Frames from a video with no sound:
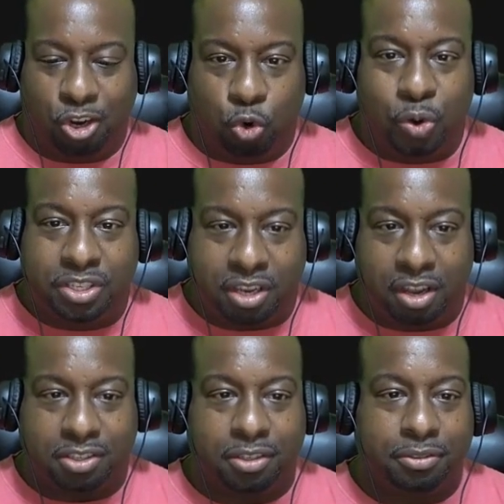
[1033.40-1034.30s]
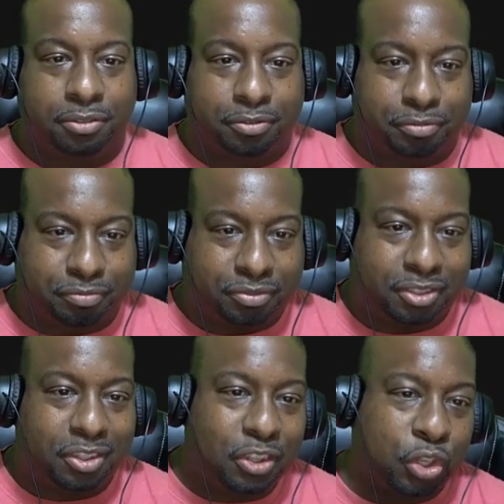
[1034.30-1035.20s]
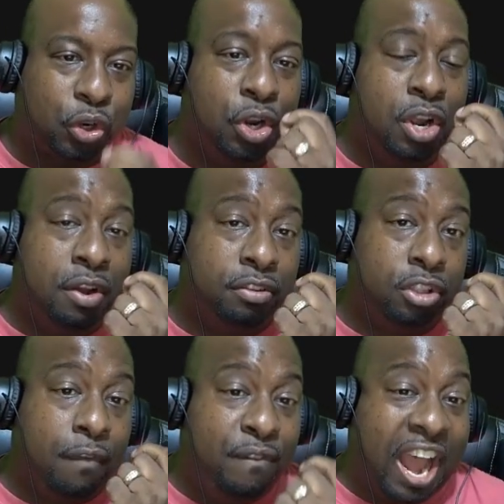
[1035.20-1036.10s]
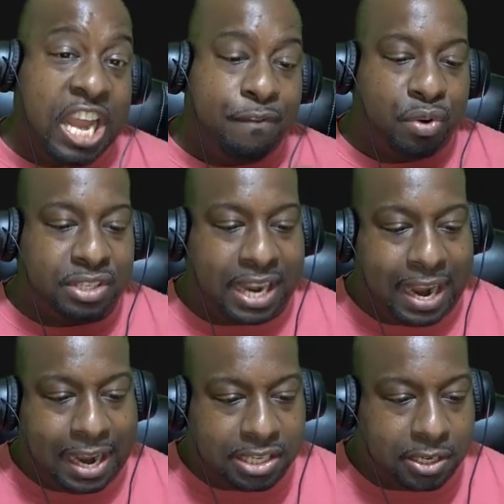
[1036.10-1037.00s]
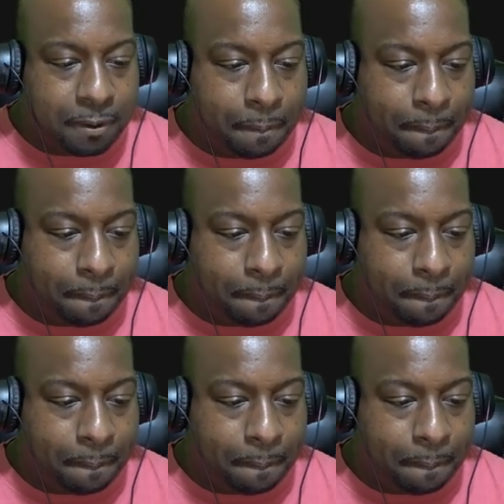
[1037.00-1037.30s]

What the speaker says: result. The value for task